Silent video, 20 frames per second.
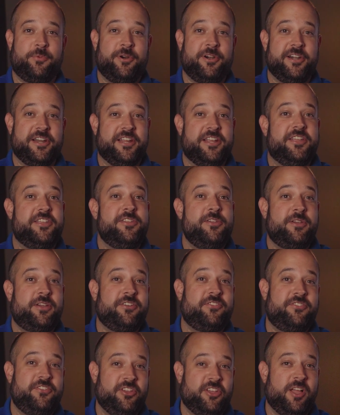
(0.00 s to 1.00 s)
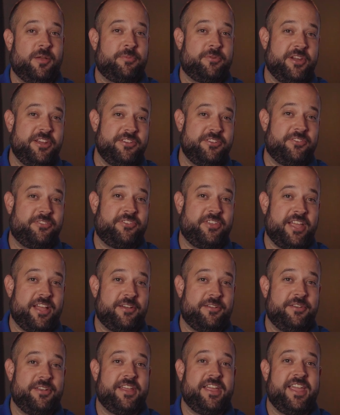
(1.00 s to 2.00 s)
worry, you can still upgrade the
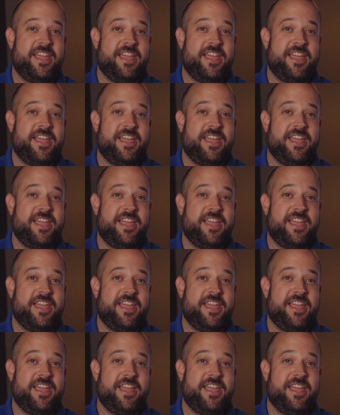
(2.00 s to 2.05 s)
sound